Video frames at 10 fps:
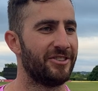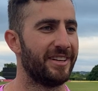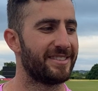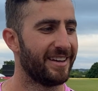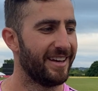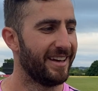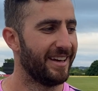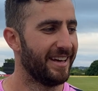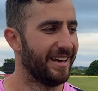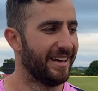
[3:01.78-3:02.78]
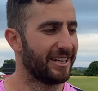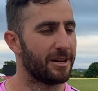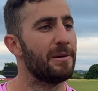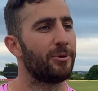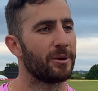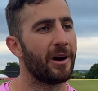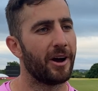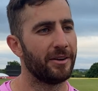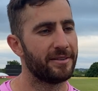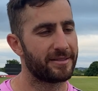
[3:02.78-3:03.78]
is going to be putting my
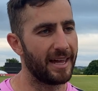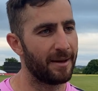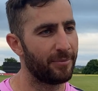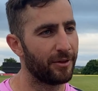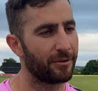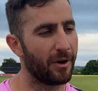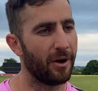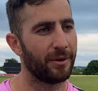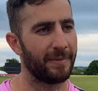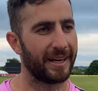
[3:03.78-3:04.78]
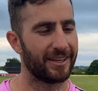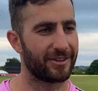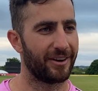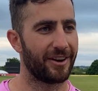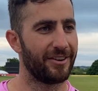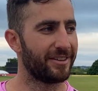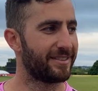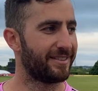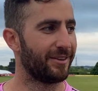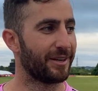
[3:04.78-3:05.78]
own stamp on the role and making sure I don't just
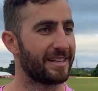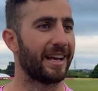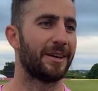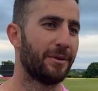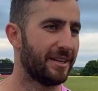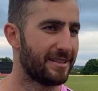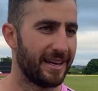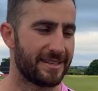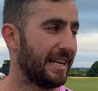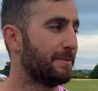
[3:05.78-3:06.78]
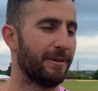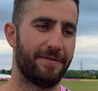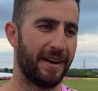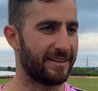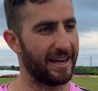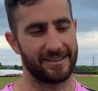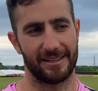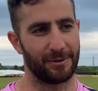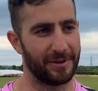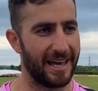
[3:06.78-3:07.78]
do exactly what he says, and he's been
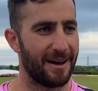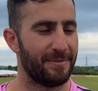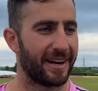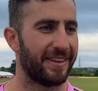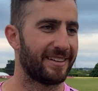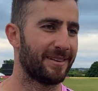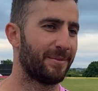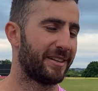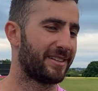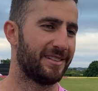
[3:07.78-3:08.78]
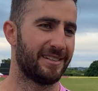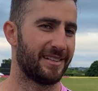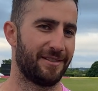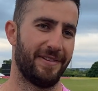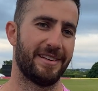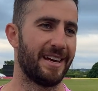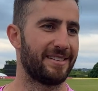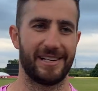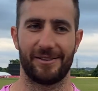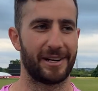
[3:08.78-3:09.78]
fantastic with that. But I think sometimes, because he's such a
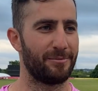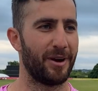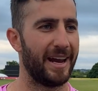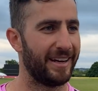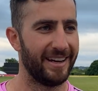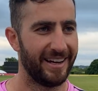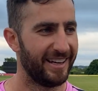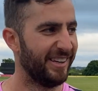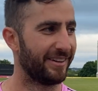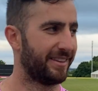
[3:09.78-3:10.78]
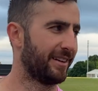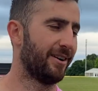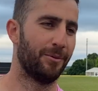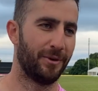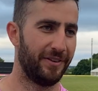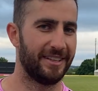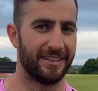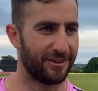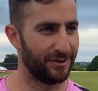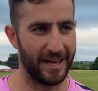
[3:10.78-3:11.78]
fantastic cricket brain, you can think, if he's going
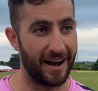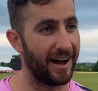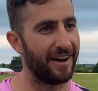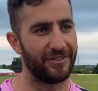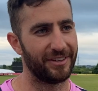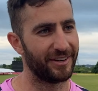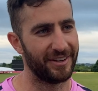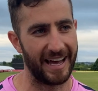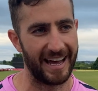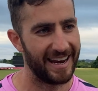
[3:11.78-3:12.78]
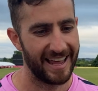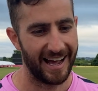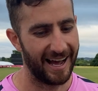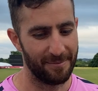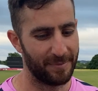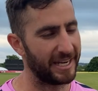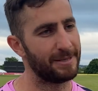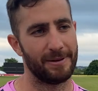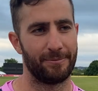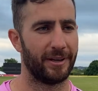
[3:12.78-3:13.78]
to do that, I have to do that. But he's
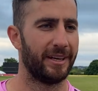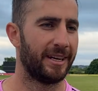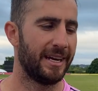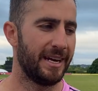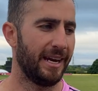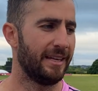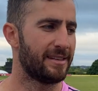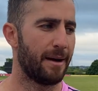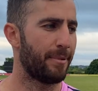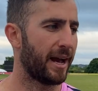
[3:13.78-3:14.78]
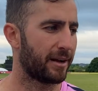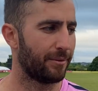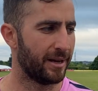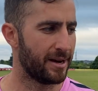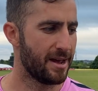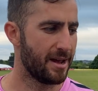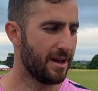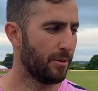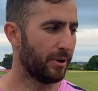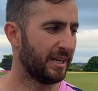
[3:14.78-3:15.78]
been brilliant. He sat back when
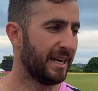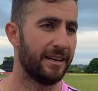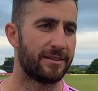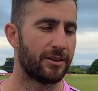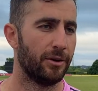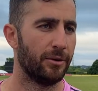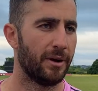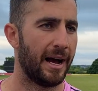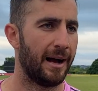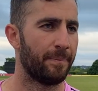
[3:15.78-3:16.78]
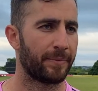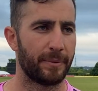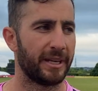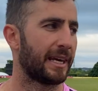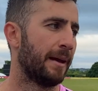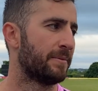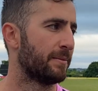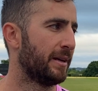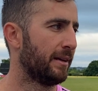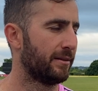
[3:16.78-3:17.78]
he needed to, but he came to
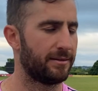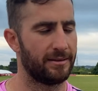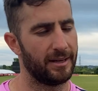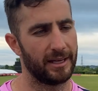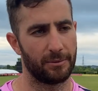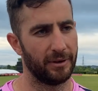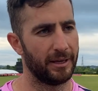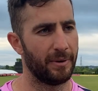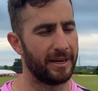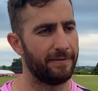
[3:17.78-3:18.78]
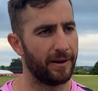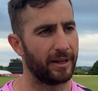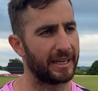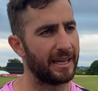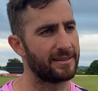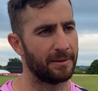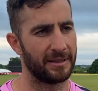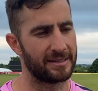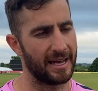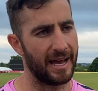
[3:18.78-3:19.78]
me equally when he felt like he had something
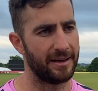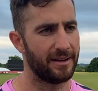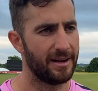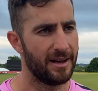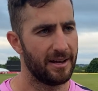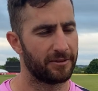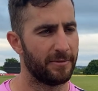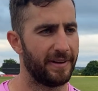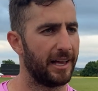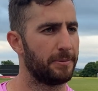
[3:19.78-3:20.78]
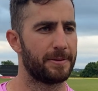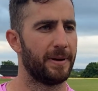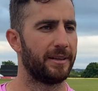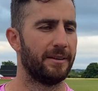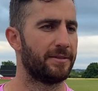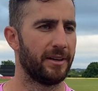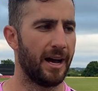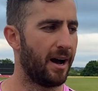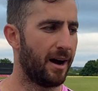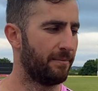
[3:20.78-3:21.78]
to add from a value perspective. So yeah,
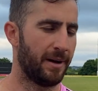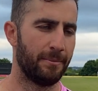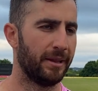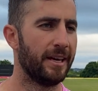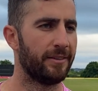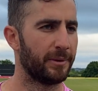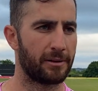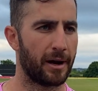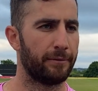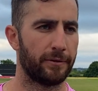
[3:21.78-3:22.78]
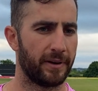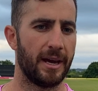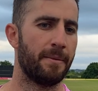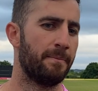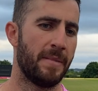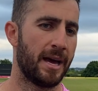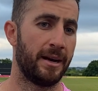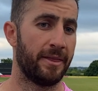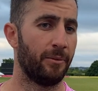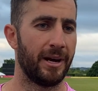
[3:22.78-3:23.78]
I'm unbelievably grateful for him,
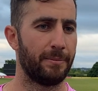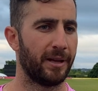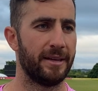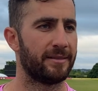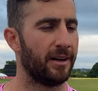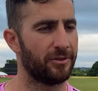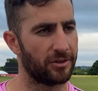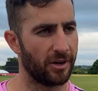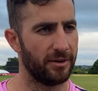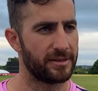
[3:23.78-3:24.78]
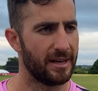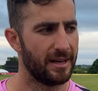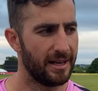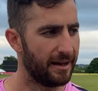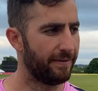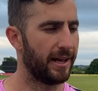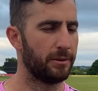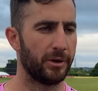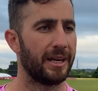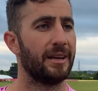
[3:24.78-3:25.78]
and the way he played tonight just shows how
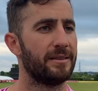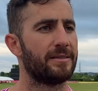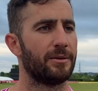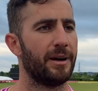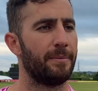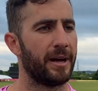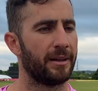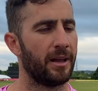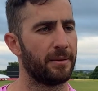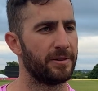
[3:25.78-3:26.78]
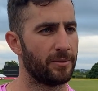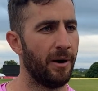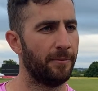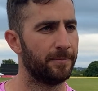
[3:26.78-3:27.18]
valuable he is to our batting lineup as well.